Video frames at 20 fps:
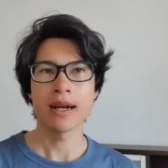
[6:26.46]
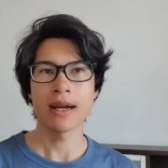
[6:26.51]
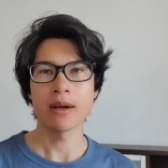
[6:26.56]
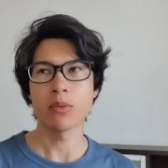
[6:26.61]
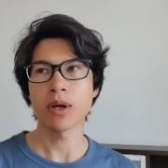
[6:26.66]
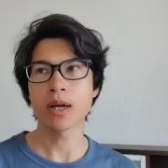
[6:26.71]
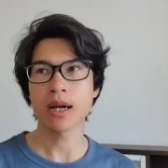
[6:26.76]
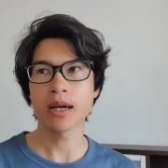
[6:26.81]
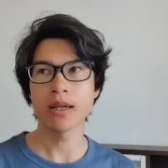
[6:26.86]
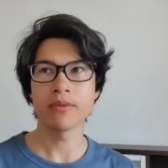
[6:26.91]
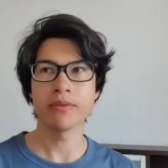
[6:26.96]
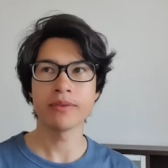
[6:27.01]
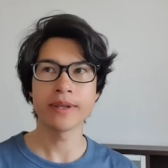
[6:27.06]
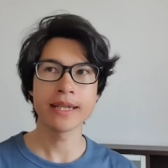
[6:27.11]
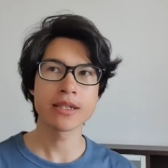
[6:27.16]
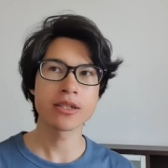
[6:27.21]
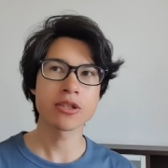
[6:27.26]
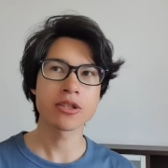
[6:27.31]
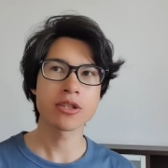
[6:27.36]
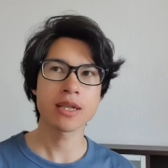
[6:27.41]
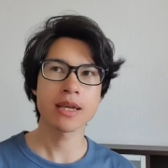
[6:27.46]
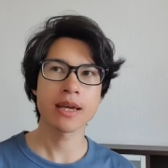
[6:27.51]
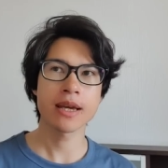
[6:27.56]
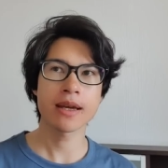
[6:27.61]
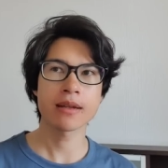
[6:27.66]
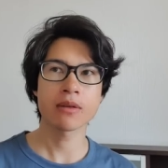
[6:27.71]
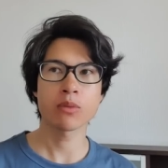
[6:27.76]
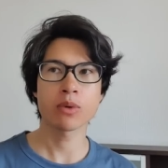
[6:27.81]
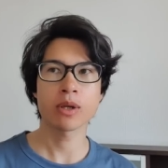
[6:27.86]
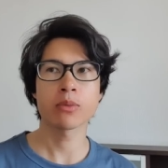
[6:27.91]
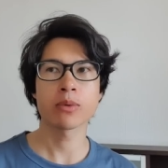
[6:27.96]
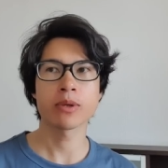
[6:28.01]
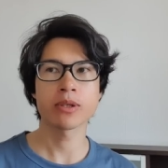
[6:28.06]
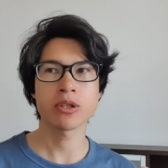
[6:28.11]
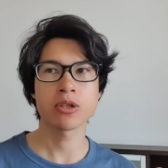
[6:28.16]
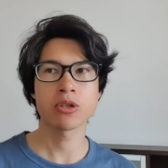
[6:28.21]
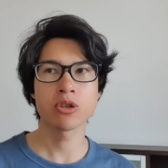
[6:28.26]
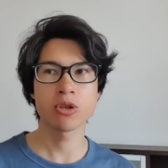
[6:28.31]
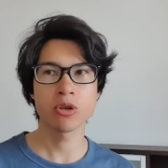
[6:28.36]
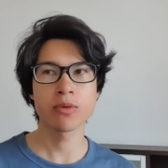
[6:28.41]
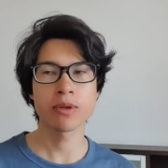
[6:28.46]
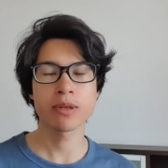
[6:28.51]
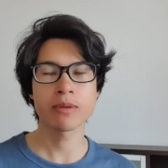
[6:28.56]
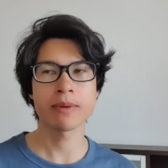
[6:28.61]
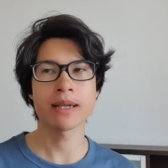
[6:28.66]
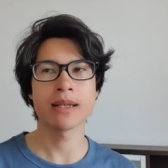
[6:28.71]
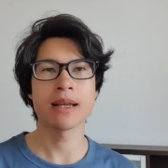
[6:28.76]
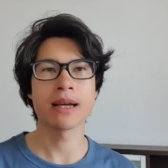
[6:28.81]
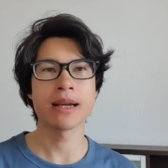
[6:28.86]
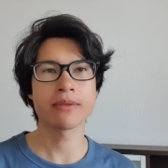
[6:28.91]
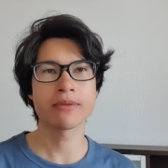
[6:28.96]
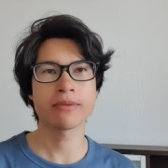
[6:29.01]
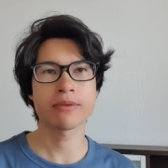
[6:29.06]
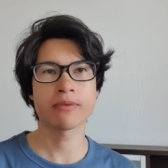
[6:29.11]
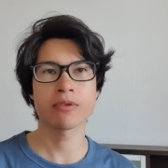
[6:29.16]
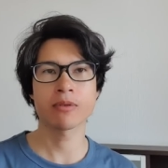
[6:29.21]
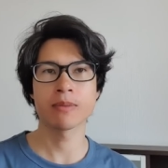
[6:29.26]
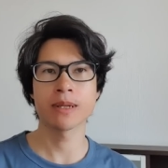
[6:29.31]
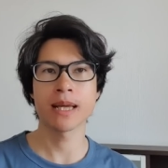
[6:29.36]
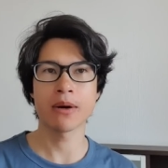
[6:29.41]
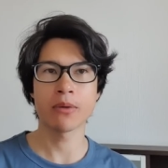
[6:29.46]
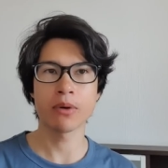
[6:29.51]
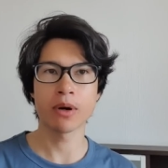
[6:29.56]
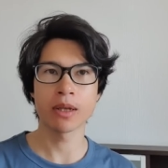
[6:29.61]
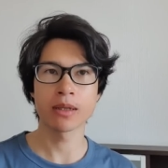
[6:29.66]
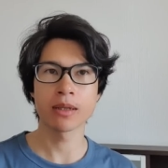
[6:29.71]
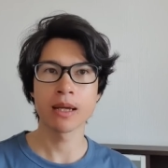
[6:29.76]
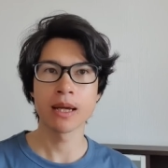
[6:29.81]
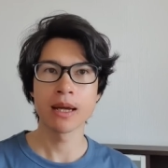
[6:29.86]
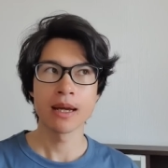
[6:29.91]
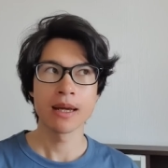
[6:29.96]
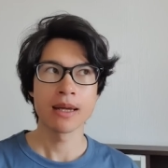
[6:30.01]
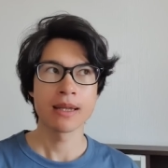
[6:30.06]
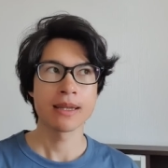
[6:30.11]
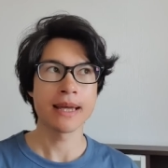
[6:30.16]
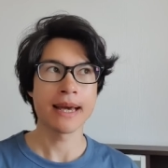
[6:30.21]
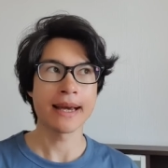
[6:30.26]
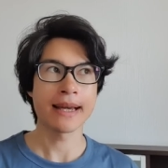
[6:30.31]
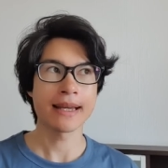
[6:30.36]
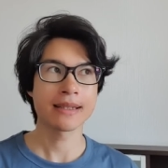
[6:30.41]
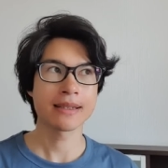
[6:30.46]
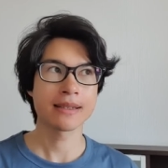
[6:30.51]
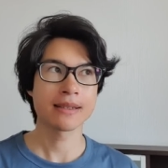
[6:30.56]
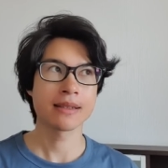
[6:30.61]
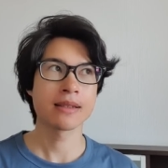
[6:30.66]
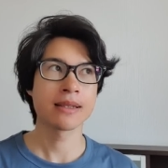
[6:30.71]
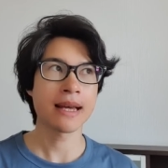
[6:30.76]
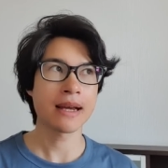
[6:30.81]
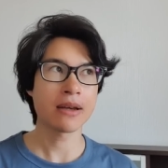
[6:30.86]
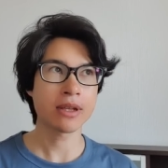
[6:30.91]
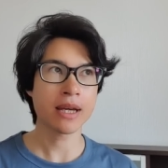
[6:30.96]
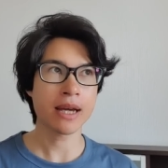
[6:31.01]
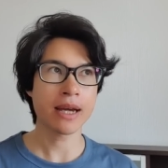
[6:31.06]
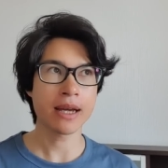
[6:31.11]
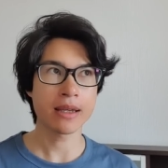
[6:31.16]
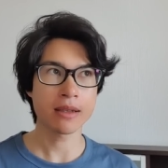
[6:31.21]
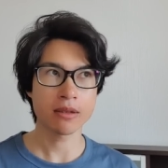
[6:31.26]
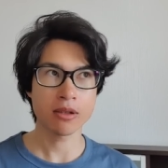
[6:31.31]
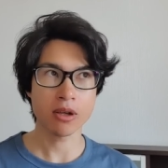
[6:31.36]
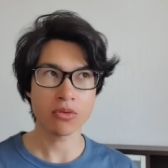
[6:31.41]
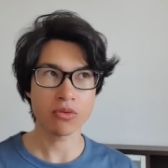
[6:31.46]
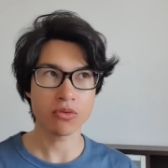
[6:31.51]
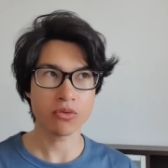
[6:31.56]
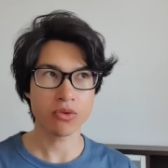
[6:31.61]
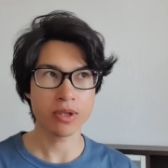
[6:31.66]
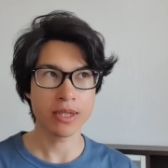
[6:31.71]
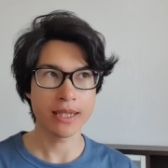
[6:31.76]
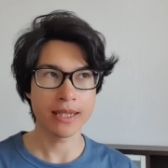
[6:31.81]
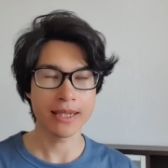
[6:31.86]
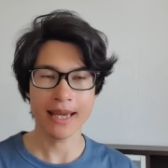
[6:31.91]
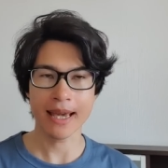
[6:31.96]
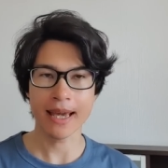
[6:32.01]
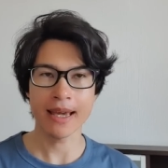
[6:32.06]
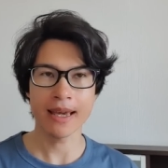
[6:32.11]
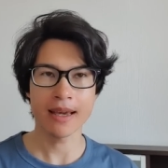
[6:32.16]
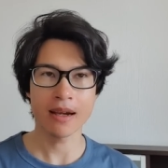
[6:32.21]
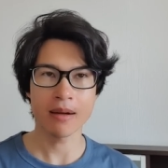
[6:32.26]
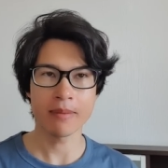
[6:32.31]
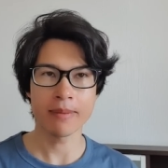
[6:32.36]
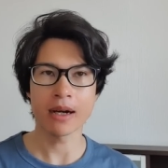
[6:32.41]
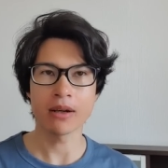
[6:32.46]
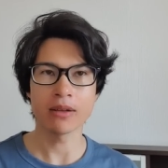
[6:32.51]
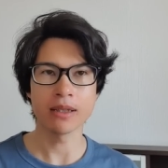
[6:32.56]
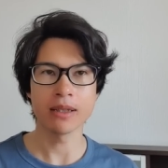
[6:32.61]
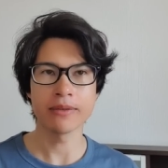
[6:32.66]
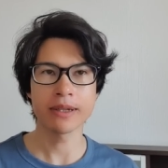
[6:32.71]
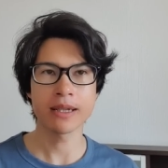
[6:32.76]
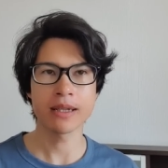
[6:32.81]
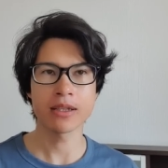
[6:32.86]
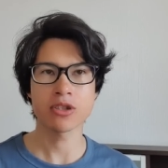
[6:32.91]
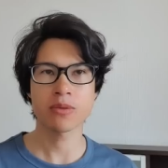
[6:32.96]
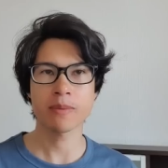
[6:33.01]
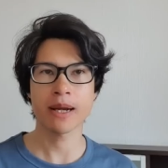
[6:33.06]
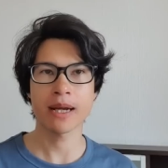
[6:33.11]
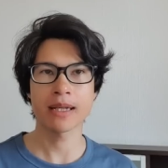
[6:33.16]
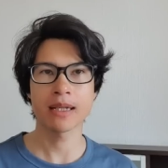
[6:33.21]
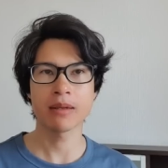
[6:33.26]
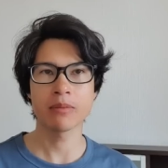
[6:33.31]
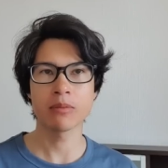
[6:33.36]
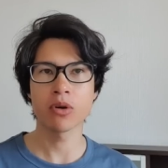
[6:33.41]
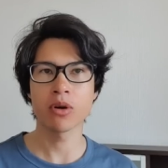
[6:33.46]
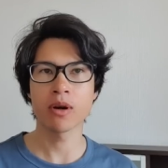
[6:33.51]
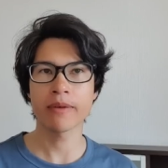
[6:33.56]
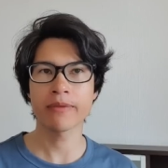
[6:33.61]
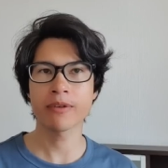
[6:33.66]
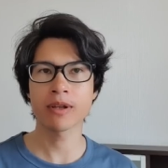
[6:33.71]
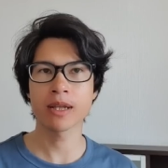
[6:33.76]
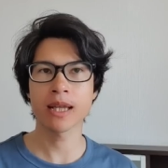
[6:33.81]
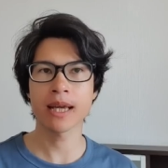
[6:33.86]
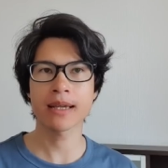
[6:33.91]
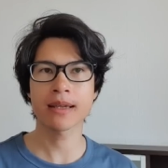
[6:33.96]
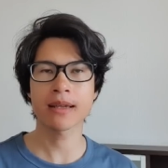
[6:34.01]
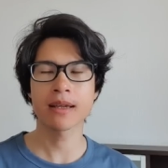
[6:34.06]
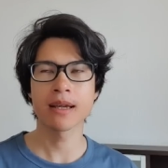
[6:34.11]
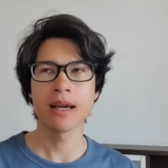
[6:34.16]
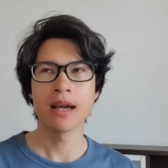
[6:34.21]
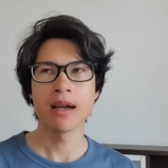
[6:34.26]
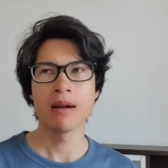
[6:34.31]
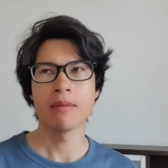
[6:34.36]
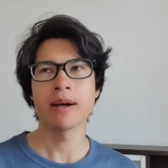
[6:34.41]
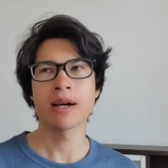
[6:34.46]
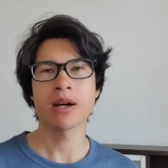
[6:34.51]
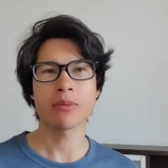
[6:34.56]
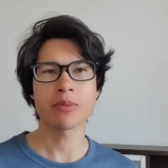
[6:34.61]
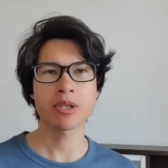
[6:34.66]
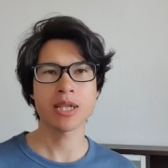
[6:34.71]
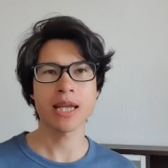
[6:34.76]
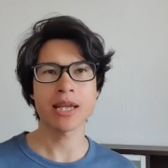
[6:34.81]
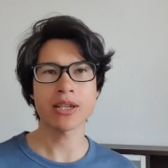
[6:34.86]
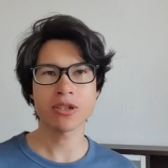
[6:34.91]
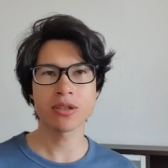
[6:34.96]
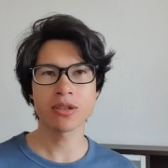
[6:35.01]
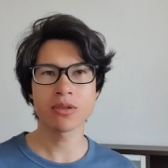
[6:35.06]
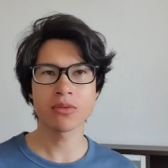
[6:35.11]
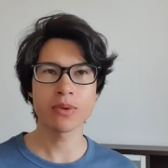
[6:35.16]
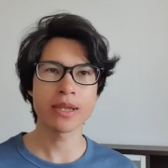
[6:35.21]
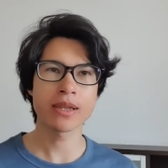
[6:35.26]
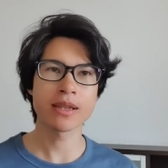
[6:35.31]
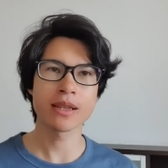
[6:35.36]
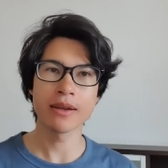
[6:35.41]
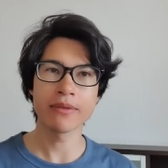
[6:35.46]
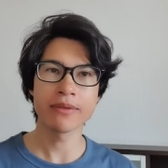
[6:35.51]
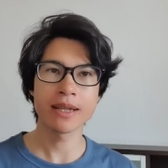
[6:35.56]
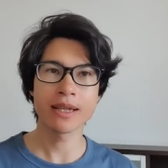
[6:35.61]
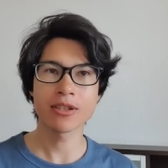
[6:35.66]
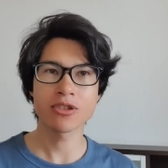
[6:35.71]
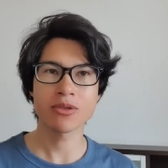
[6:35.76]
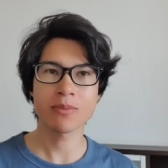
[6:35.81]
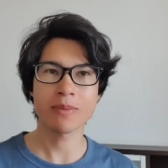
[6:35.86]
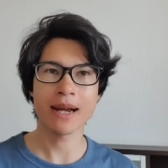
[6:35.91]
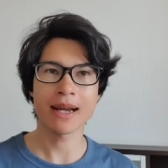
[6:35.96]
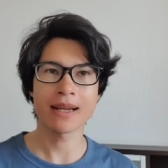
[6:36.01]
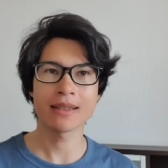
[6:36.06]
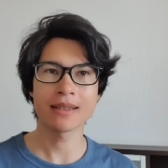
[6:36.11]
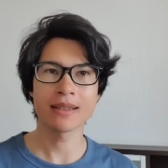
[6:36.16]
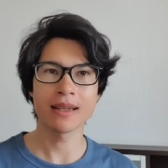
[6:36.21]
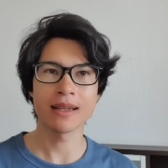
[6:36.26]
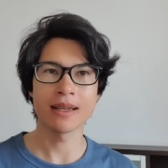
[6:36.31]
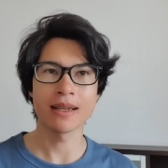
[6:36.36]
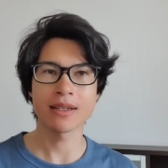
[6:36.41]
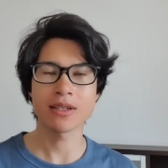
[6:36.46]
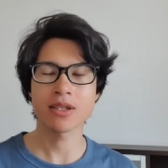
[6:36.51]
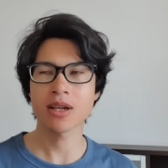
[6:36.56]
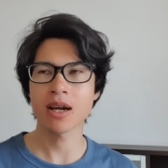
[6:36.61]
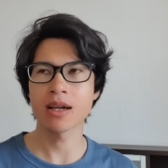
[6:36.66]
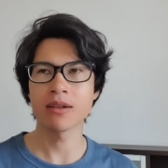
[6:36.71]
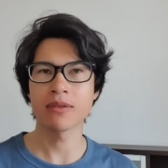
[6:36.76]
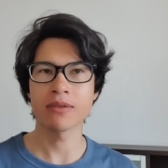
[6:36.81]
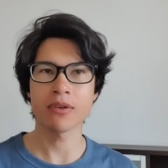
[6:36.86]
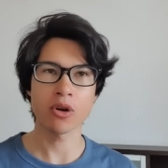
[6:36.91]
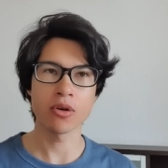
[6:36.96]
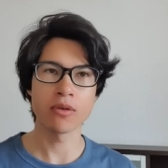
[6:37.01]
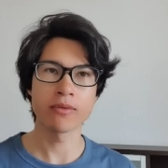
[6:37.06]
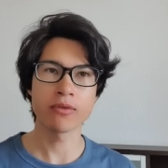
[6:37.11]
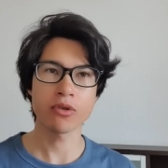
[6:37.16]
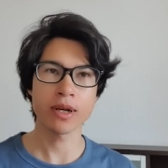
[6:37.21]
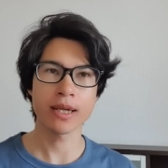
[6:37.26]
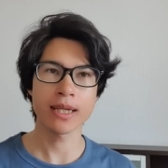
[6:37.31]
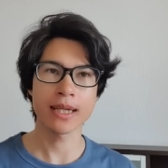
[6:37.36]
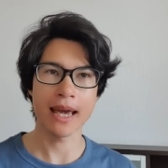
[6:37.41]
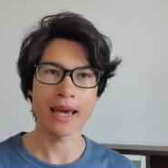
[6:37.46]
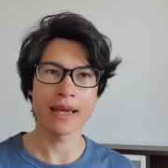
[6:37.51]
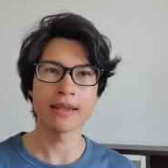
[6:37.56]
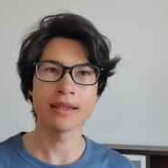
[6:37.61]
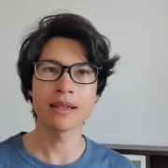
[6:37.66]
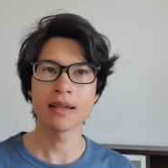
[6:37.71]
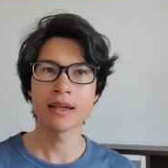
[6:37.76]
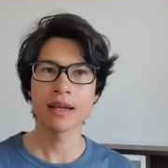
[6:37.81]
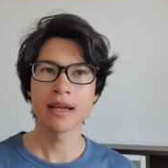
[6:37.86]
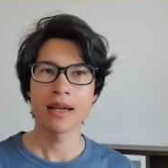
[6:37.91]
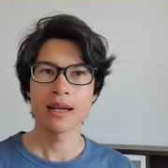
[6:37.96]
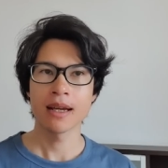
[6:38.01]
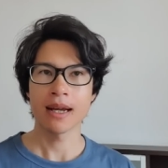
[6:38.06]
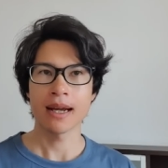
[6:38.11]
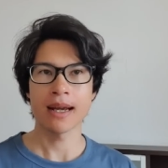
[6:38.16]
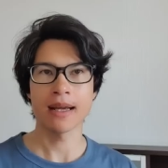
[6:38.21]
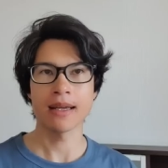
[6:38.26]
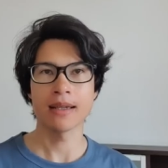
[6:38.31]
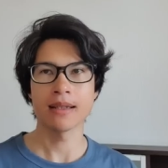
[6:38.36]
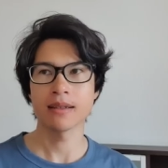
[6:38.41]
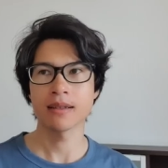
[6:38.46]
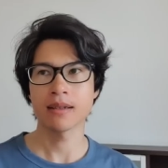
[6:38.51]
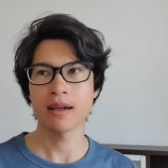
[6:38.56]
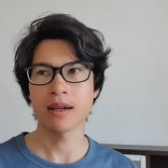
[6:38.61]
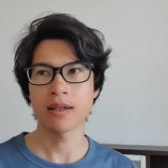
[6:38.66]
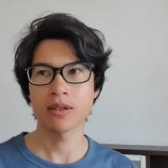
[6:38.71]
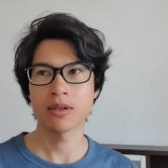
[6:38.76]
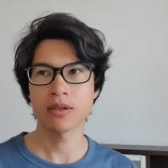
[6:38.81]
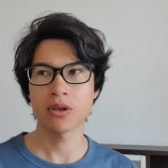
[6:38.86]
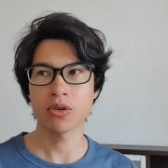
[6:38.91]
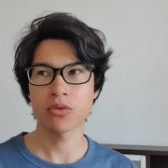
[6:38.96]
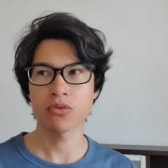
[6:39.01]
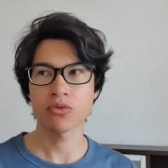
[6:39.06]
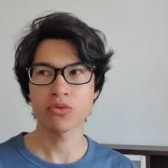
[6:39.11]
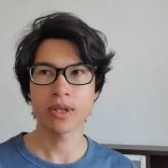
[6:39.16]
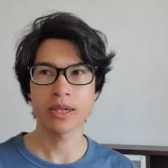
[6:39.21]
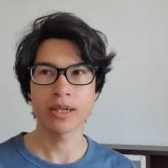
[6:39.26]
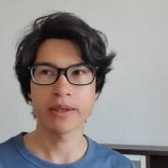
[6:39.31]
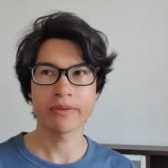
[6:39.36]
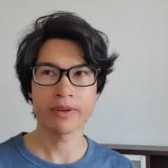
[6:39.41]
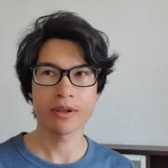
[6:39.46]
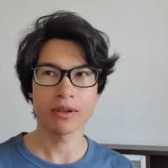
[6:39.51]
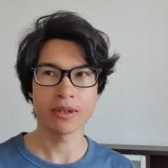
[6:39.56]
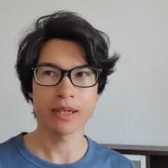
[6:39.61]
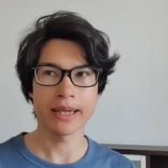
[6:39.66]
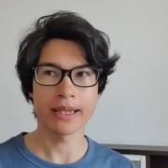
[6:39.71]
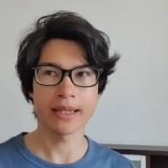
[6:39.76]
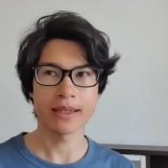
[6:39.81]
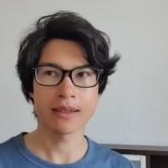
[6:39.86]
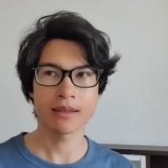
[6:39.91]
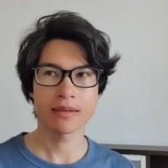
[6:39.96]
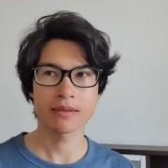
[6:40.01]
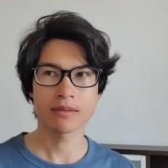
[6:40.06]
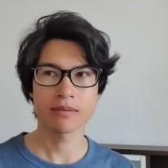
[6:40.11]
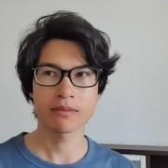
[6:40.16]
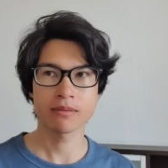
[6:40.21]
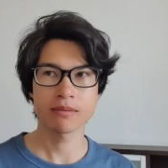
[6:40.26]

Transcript: and what kind of visa to get and what I want to do with my life from now on that now that I don't really care about living in Japan anymore, I feel like my obsession with living in Japan is kind of over again, and I don't really feel like